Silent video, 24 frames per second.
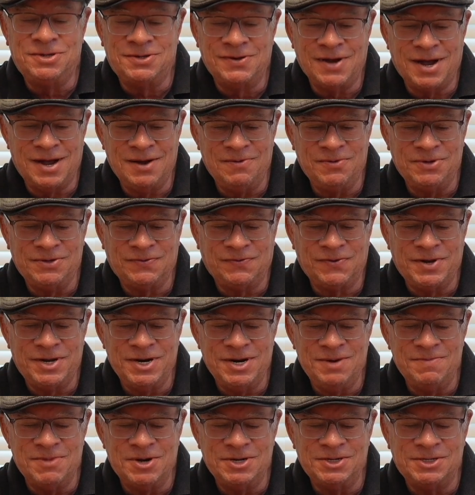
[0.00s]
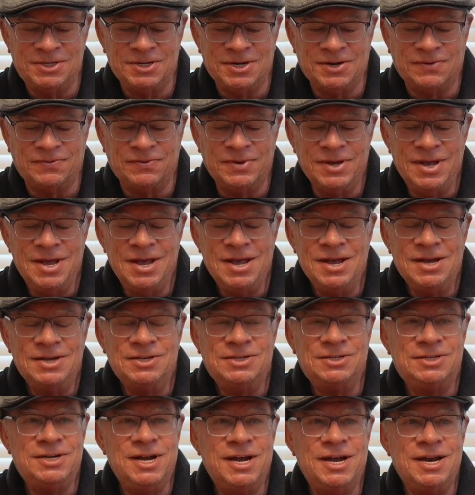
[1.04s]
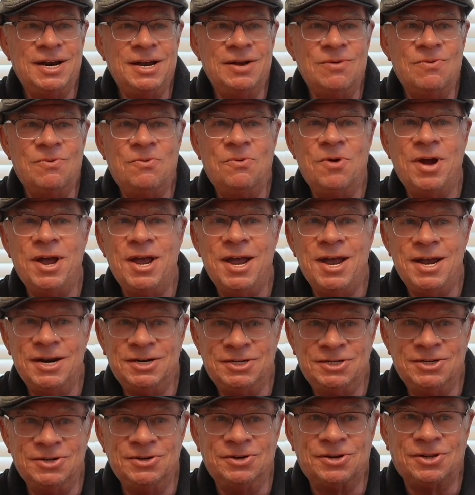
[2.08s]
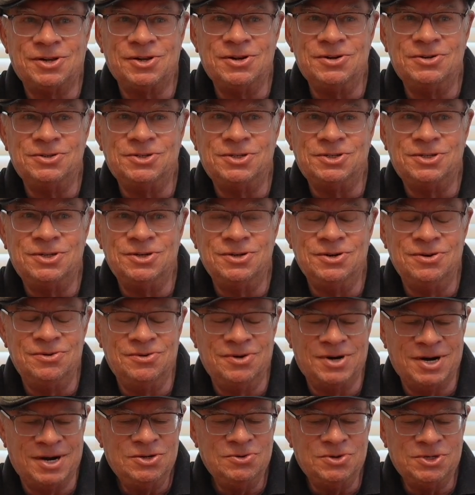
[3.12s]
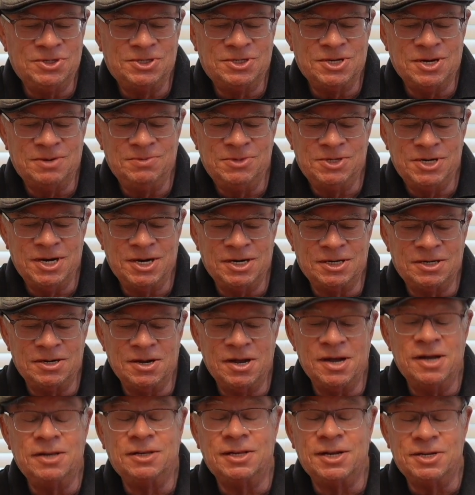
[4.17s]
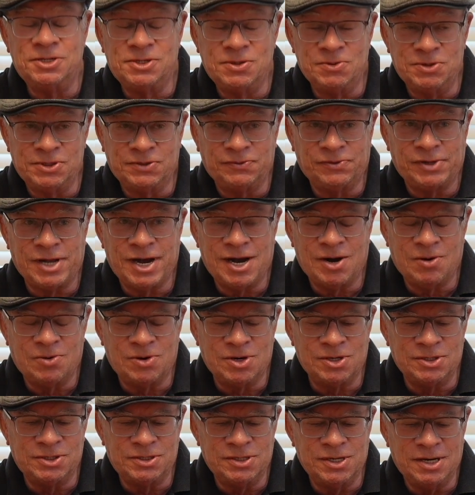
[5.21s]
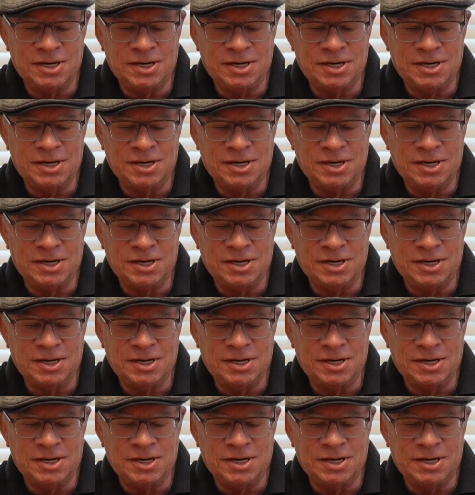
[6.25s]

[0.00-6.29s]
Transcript: I was finding myself standing way too close to a subject, unless it was flowers.